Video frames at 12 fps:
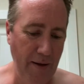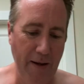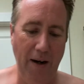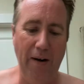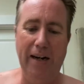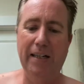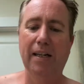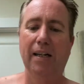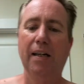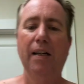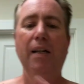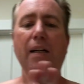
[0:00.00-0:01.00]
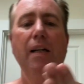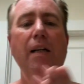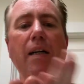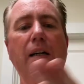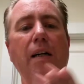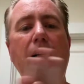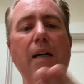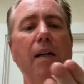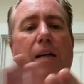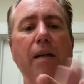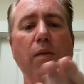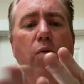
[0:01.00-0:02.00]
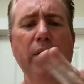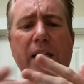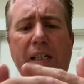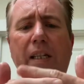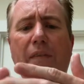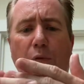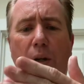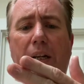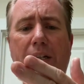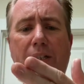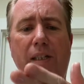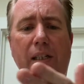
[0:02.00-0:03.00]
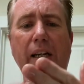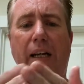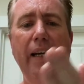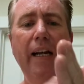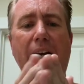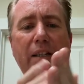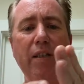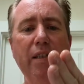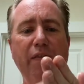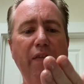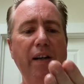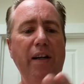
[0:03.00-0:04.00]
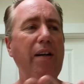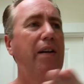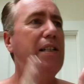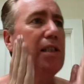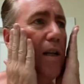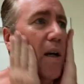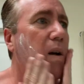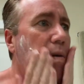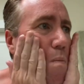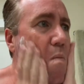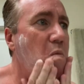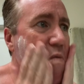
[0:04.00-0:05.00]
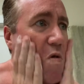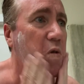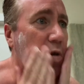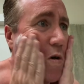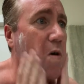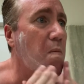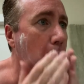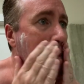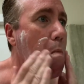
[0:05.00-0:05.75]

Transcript: All right. This stuff really is slick. It actually is very slick. Feels good.